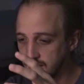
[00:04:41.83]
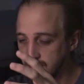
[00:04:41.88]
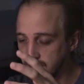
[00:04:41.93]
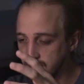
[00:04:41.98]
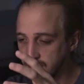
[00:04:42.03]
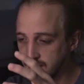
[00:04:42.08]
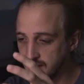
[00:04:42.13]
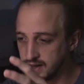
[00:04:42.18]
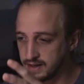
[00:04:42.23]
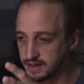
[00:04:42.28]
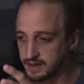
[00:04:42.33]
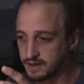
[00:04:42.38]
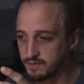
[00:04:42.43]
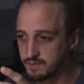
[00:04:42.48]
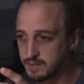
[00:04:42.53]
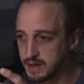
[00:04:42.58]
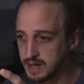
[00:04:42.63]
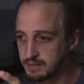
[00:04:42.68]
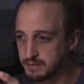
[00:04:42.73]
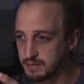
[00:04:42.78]
Canon
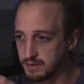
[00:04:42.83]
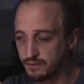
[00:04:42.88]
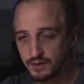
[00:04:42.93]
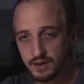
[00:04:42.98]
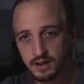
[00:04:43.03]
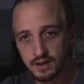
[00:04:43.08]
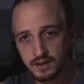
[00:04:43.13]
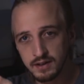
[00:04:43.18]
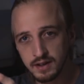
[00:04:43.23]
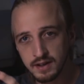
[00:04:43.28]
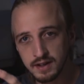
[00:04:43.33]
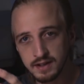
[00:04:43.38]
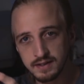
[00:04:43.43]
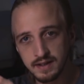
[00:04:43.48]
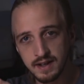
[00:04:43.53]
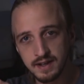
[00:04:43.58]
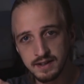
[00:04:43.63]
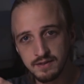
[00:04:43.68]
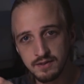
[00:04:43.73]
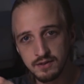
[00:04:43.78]
have made me feel like a
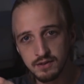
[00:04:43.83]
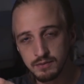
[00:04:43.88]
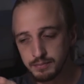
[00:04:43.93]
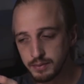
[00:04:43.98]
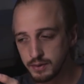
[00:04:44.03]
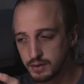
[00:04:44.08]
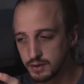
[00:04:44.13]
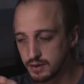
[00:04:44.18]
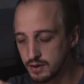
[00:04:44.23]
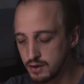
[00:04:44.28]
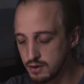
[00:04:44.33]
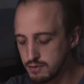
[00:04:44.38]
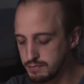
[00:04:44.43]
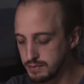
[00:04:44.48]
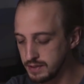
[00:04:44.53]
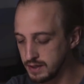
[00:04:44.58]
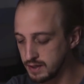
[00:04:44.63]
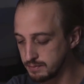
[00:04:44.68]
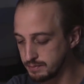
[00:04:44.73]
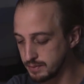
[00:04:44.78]
10-year-old boy
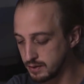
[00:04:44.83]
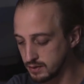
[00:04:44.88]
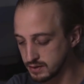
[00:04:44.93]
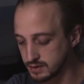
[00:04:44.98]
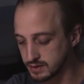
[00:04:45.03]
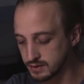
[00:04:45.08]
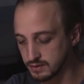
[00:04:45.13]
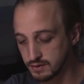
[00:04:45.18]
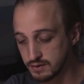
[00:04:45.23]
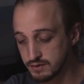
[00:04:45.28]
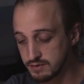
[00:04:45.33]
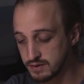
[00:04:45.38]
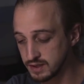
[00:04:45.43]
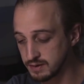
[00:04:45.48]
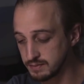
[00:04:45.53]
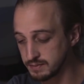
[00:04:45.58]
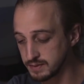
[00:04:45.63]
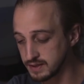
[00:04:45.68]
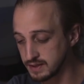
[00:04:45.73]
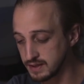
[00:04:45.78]
opening a box on
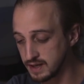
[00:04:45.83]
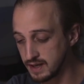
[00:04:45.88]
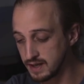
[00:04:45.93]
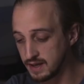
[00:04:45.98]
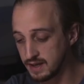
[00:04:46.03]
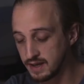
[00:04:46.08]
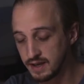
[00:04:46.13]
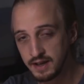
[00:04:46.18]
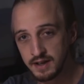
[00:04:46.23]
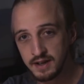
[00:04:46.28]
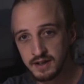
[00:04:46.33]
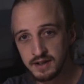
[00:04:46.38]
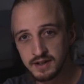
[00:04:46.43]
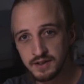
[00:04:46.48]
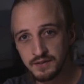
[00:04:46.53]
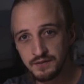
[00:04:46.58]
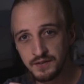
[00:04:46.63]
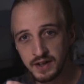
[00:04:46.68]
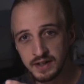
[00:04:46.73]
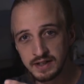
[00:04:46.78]
Christmas Day
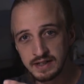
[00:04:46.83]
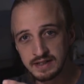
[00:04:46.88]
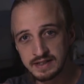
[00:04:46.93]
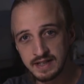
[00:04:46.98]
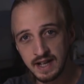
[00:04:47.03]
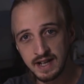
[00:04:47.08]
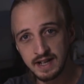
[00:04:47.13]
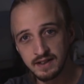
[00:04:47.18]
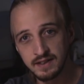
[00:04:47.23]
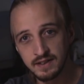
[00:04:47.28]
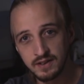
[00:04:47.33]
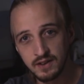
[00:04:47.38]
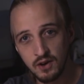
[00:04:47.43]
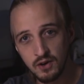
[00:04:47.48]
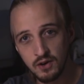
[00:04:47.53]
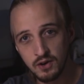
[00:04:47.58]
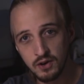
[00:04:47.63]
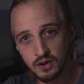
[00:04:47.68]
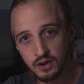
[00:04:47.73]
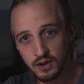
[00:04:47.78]
to find a dead
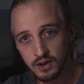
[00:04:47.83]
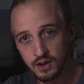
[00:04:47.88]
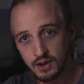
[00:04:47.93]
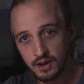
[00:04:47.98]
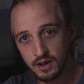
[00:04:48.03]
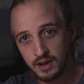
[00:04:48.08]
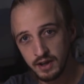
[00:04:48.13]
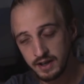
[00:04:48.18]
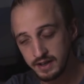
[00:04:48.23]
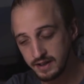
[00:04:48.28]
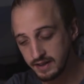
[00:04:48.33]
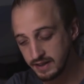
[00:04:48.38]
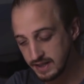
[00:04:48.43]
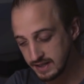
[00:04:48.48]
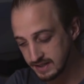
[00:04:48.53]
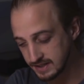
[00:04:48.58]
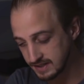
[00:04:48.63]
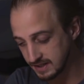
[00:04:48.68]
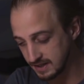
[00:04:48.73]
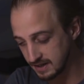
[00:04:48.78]
dog. And
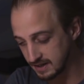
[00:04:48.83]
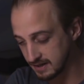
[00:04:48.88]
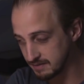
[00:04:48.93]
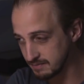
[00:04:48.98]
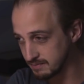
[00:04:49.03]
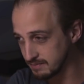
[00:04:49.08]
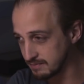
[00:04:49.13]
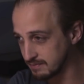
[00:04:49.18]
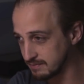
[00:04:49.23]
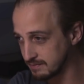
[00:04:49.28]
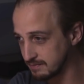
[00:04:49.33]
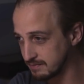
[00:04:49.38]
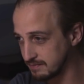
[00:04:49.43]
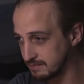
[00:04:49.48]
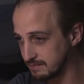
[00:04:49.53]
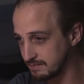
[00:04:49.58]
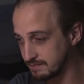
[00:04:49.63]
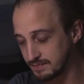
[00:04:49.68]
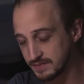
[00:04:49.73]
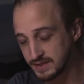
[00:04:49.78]
this time,
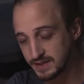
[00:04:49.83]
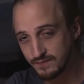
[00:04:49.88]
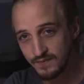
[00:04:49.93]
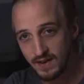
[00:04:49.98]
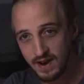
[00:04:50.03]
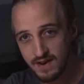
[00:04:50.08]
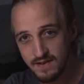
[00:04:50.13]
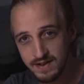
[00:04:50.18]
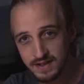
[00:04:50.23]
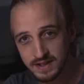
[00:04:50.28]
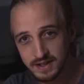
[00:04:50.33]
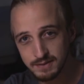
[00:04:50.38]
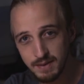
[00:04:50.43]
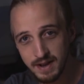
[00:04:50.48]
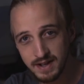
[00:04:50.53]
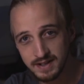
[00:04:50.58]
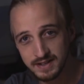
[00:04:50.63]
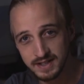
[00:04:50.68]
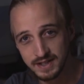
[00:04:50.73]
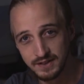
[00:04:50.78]
it's a very
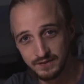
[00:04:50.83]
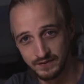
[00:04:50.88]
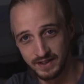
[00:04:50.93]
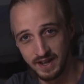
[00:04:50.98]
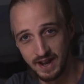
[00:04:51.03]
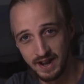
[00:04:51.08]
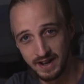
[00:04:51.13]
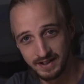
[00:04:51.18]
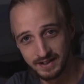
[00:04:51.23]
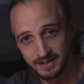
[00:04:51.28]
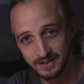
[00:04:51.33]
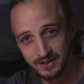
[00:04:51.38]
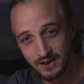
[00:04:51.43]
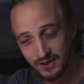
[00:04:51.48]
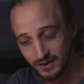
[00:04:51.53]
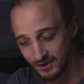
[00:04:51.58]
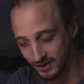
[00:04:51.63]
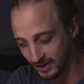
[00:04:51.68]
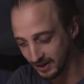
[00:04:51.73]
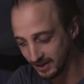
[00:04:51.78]
expensive dead
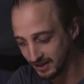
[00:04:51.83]
dog.